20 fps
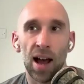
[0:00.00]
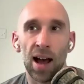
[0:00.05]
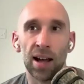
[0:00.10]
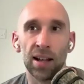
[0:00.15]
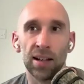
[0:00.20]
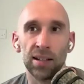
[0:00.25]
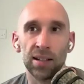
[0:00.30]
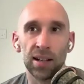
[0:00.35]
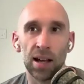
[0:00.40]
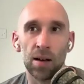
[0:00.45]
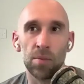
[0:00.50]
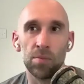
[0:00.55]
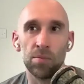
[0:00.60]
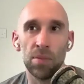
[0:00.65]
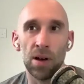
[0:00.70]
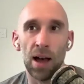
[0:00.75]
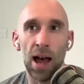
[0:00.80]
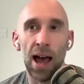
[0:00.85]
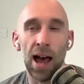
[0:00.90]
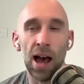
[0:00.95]
And
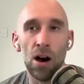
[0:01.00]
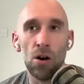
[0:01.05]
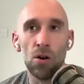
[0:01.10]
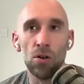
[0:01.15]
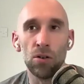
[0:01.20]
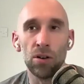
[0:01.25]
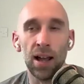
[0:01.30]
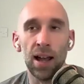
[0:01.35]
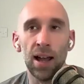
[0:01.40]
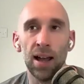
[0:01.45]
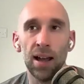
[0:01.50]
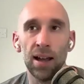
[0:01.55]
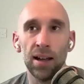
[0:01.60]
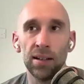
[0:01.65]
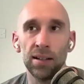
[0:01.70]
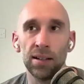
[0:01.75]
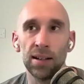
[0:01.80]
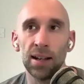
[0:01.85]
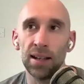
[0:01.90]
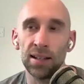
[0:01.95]
um, how
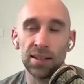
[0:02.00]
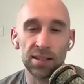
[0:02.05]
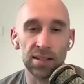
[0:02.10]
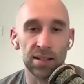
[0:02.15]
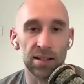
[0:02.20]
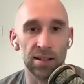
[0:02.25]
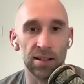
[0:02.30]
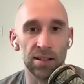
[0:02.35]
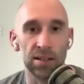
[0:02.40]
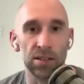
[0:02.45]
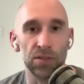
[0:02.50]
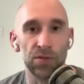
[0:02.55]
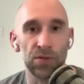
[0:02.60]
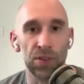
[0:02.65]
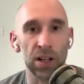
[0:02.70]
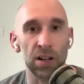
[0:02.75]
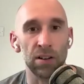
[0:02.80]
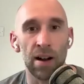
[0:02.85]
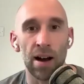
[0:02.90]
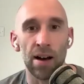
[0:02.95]
can the listeners
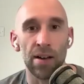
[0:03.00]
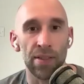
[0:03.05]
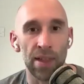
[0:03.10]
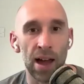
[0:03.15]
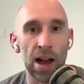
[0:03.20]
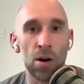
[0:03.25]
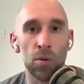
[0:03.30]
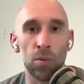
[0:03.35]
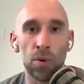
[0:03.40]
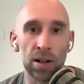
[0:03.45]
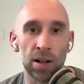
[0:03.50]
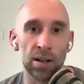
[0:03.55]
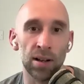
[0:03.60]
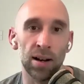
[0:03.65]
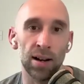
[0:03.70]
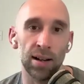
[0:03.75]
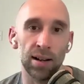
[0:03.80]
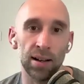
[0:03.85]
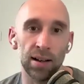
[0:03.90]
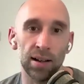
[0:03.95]
figure out their one
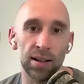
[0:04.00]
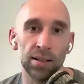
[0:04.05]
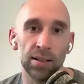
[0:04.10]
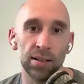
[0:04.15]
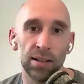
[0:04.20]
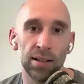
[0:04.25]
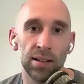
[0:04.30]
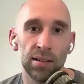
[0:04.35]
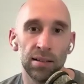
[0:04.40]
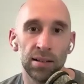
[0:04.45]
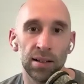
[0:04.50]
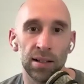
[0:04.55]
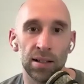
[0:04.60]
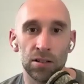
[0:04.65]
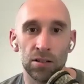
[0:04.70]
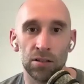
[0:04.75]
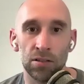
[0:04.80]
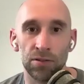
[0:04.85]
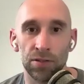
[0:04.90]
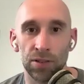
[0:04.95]
liner in
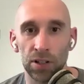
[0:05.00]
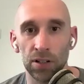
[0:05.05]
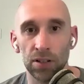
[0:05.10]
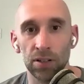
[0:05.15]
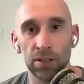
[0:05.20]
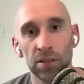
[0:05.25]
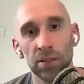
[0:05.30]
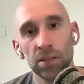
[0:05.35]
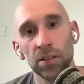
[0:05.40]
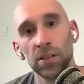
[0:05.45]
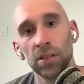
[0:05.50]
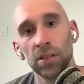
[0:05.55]
your view?